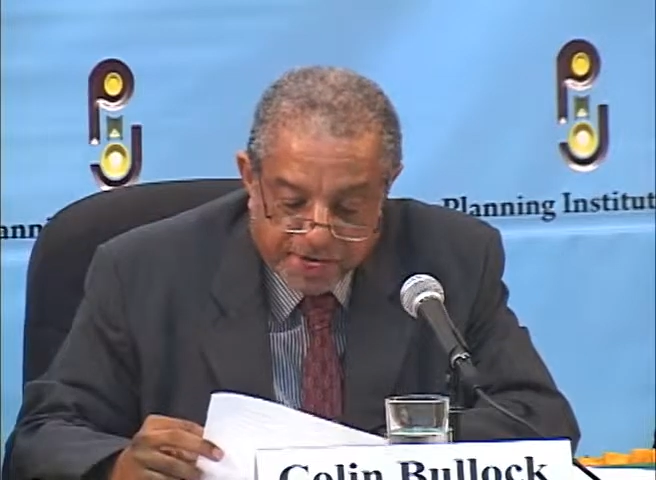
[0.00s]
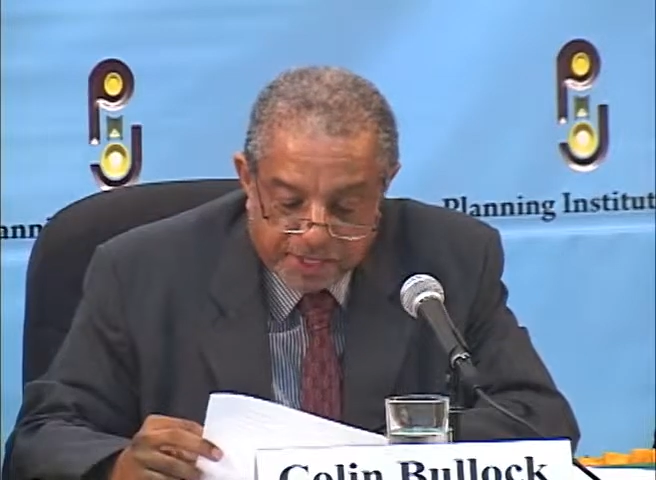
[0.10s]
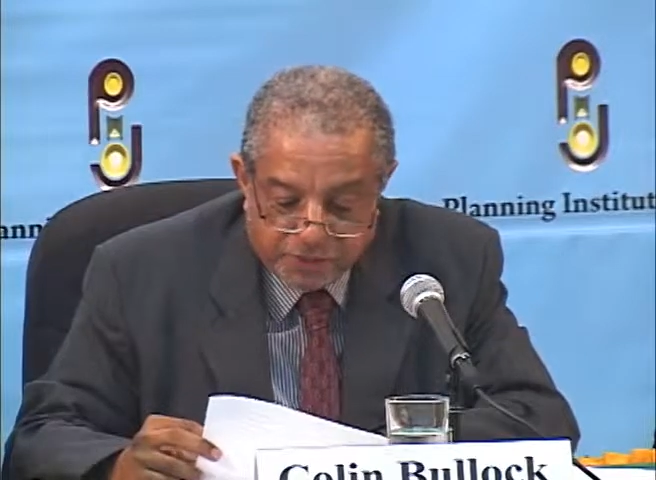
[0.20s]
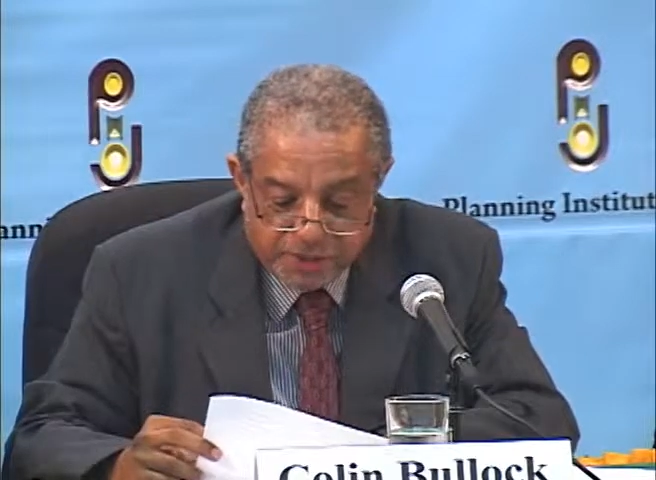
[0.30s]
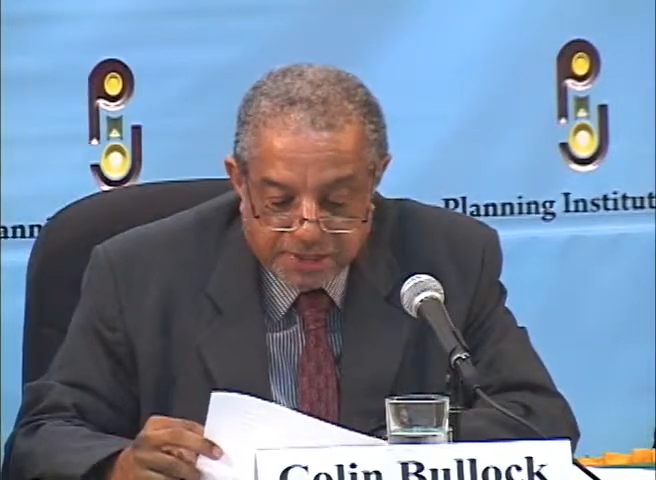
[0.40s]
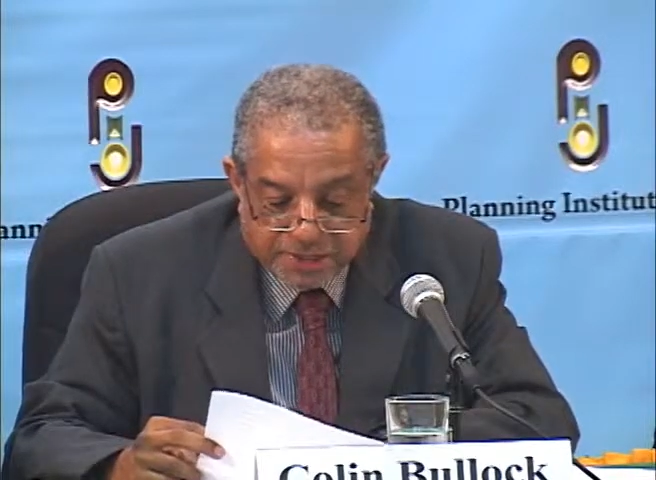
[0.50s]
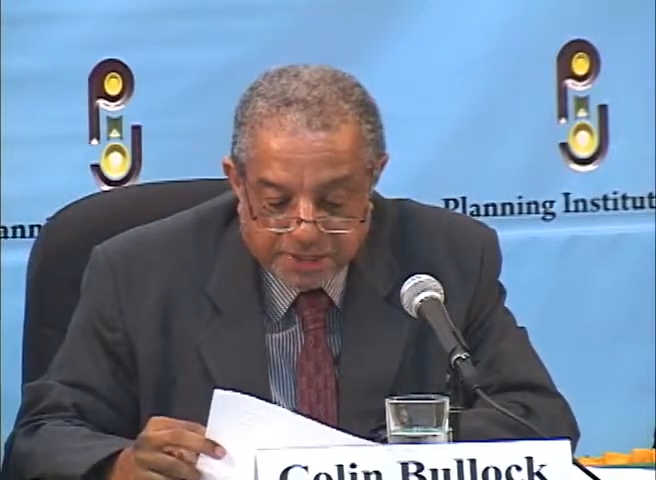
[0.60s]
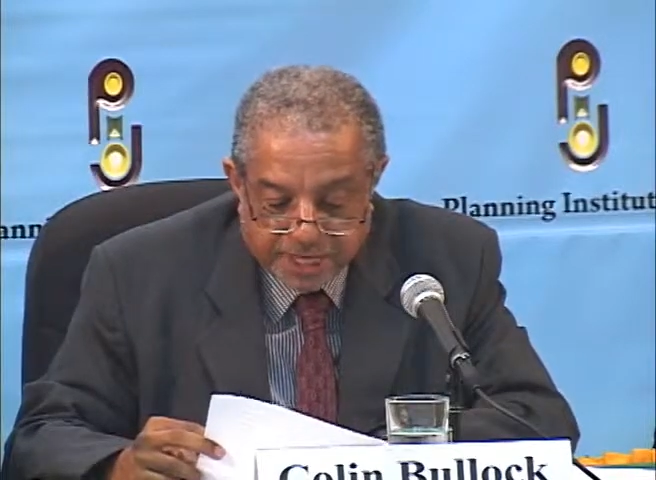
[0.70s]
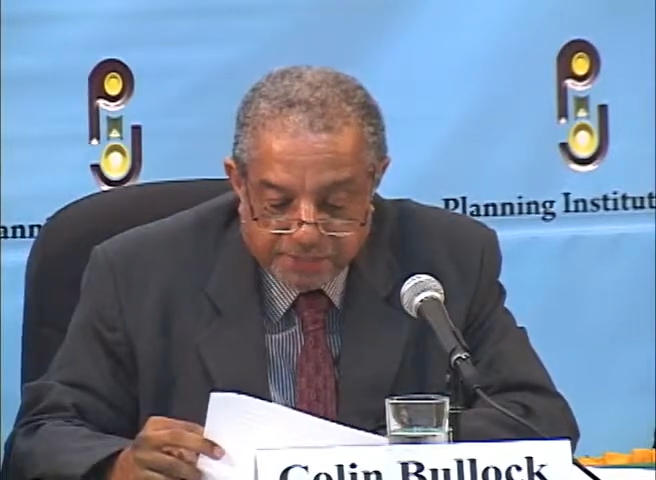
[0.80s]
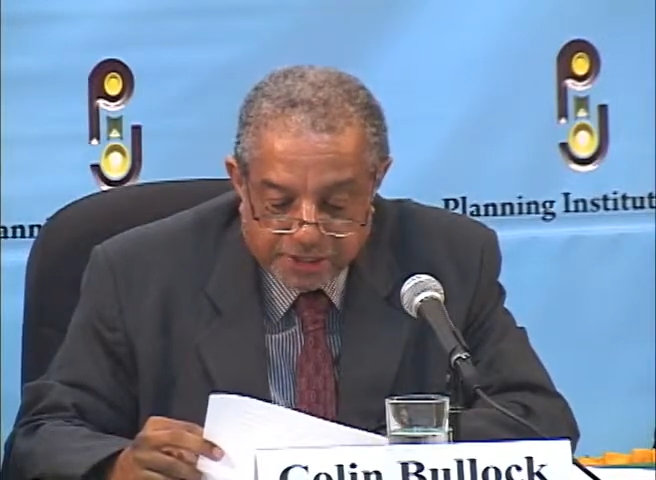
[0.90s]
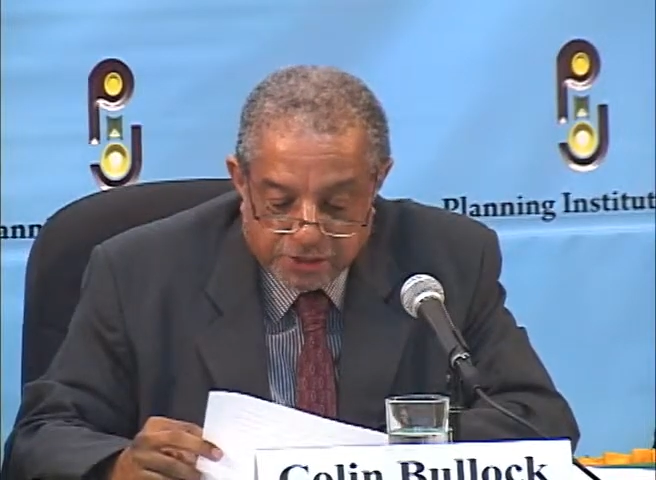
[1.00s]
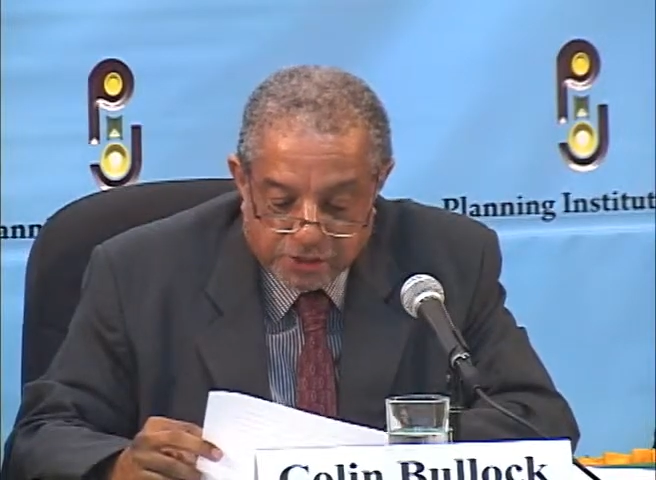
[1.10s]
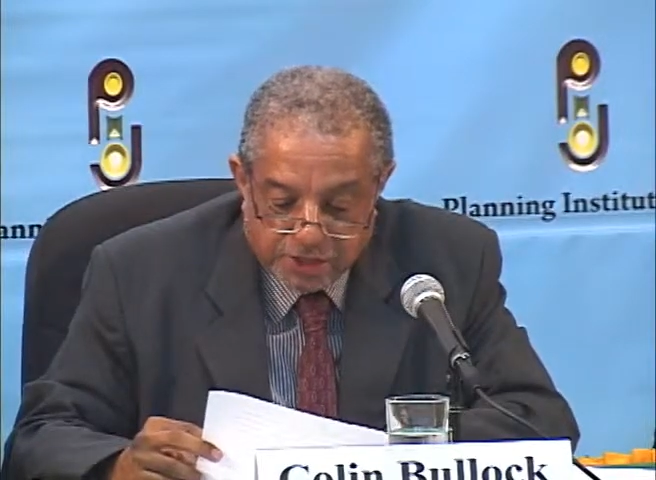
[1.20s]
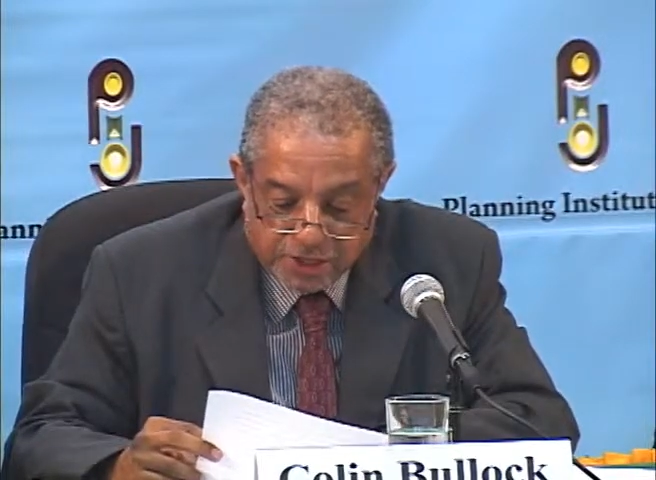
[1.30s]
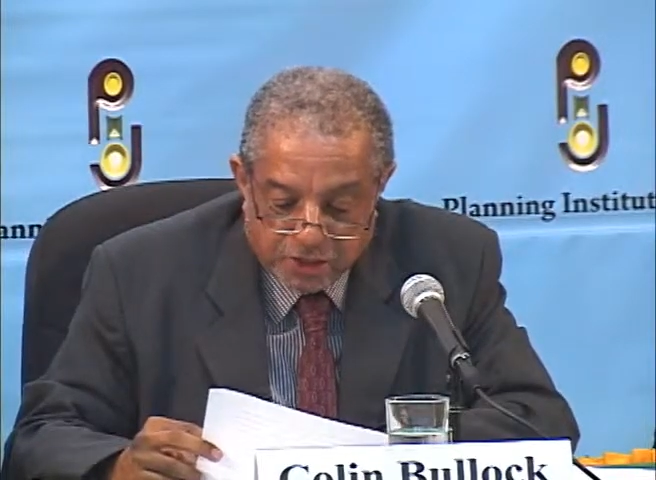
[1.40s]
by increased capital
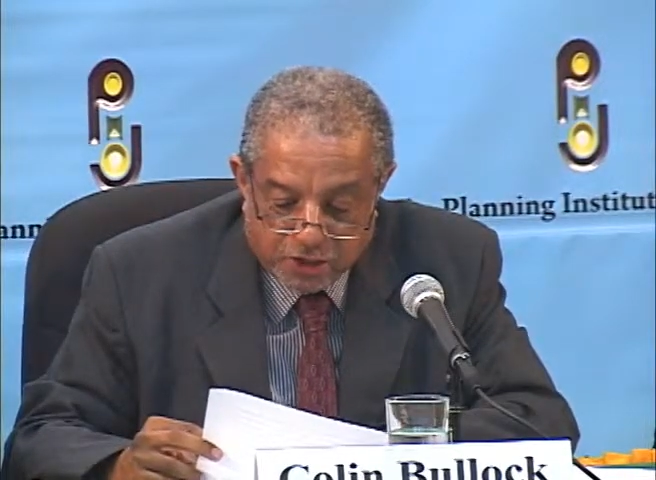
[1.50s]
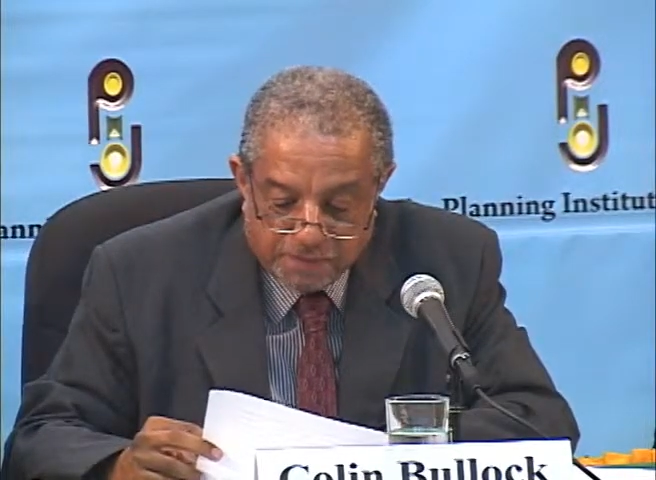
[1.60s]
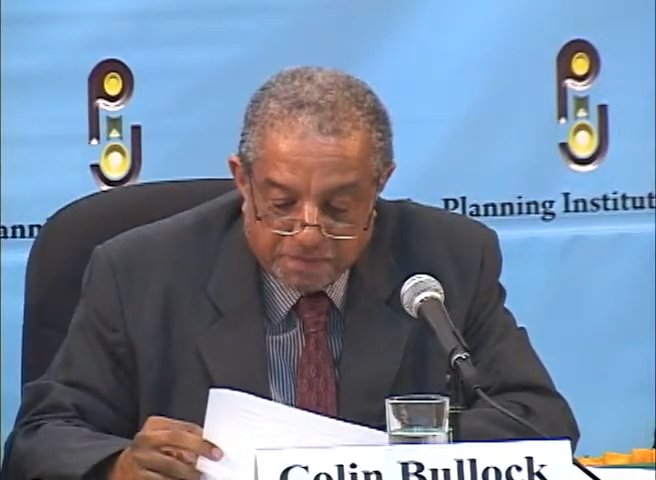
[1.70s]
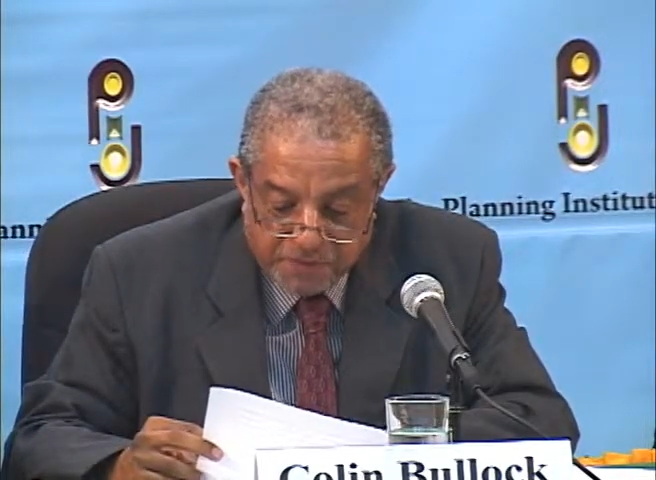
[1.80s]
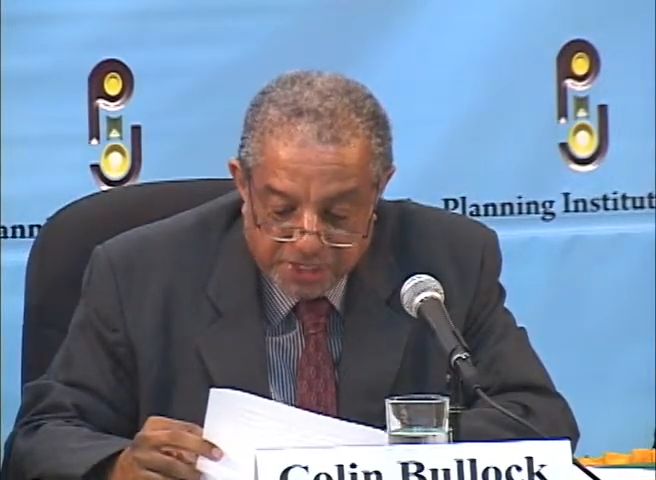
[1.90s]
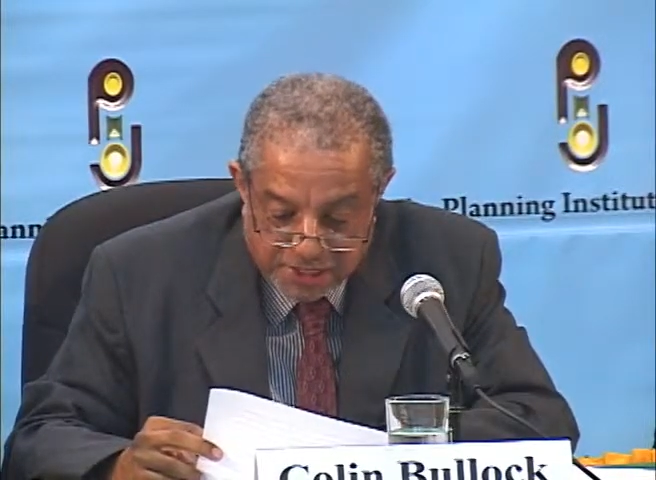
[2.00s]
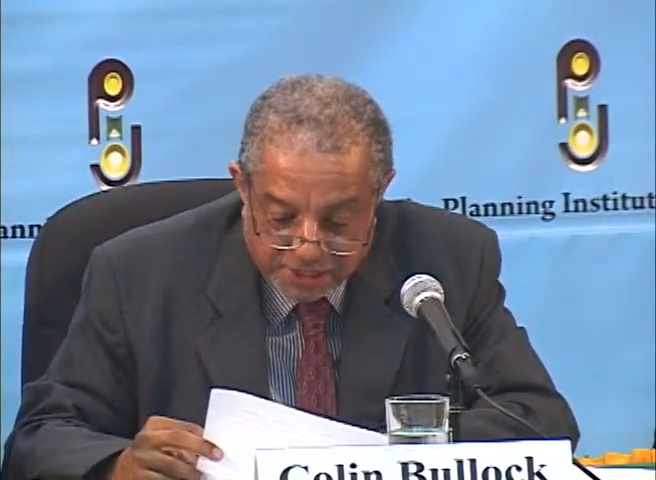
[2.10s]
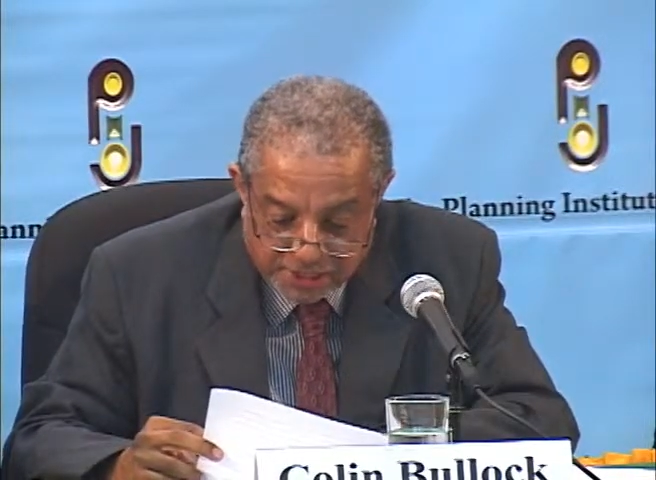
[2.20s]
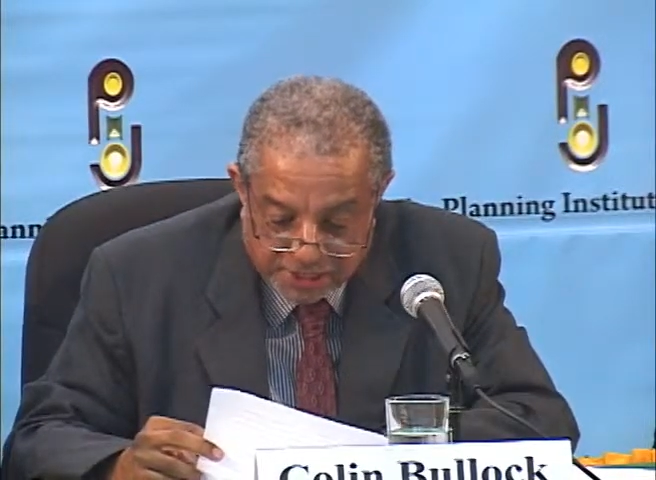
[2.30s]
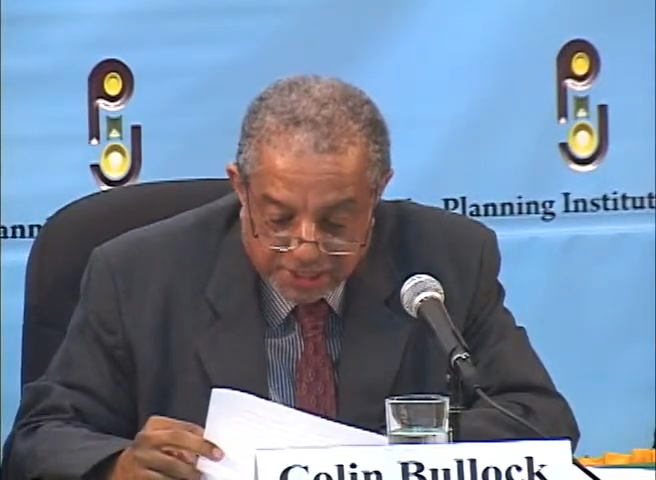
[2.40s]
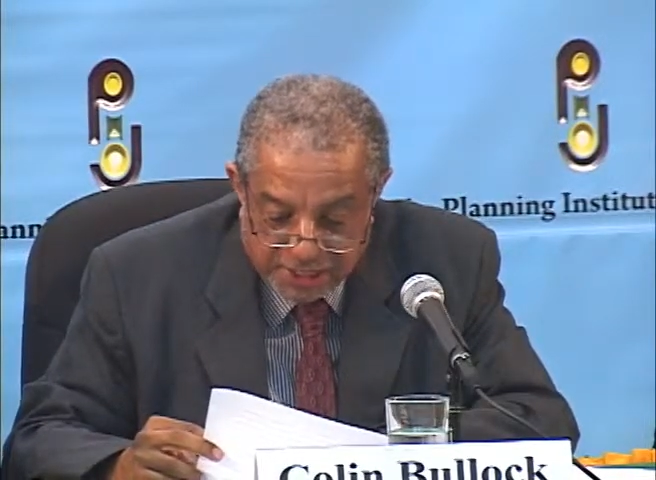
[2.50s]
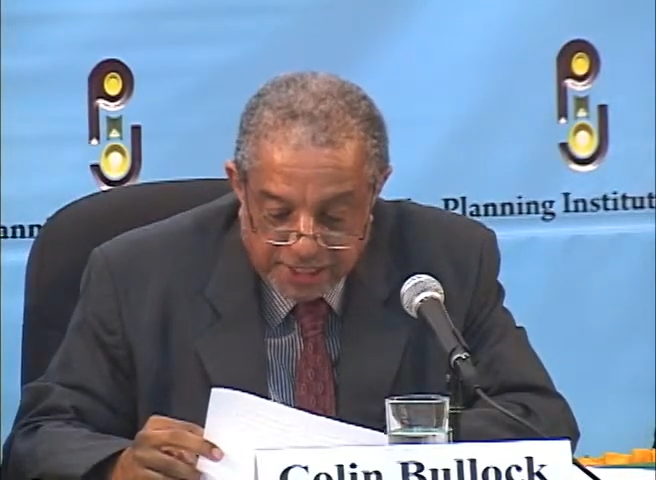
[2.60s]
outlay on major